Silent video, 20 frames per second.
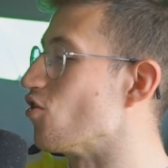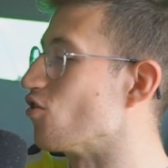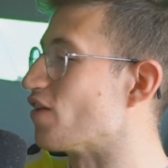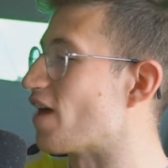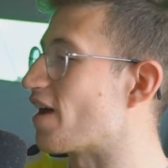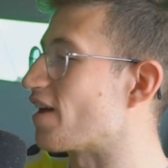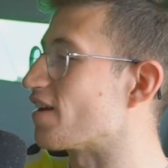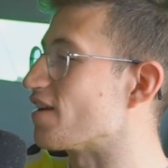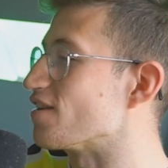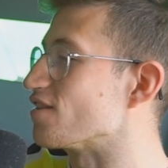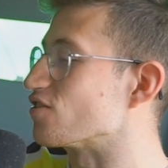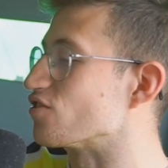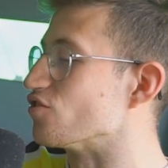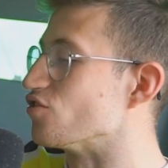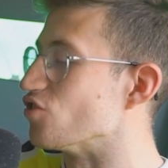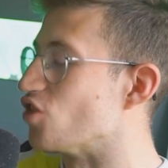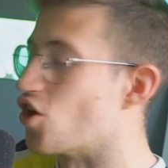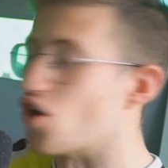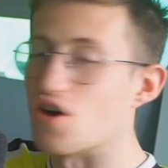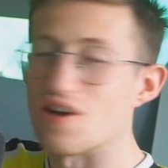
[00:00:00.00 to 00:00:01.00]
that is
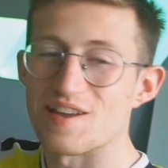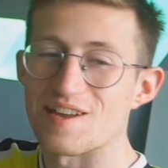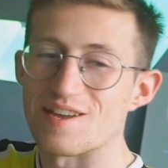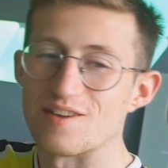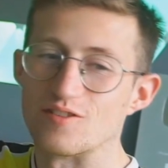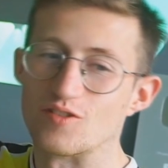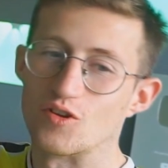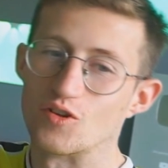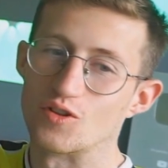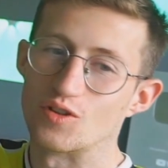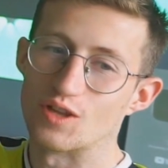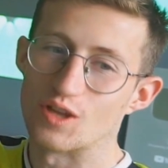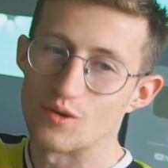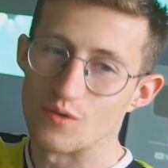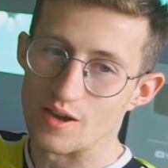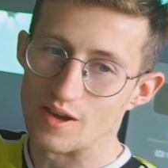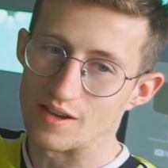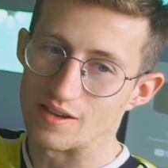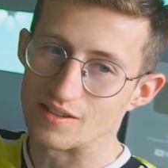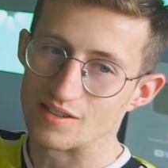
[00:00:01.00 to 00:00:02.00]
not in the
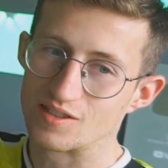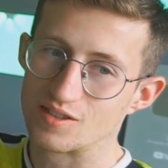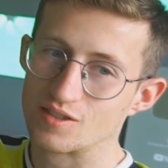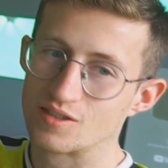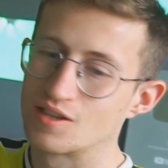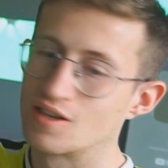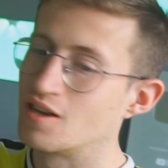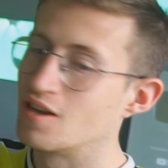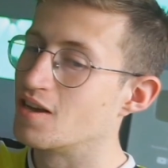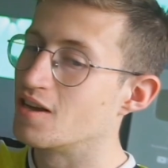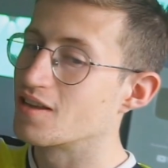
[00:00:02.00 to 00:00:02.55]
lyrics.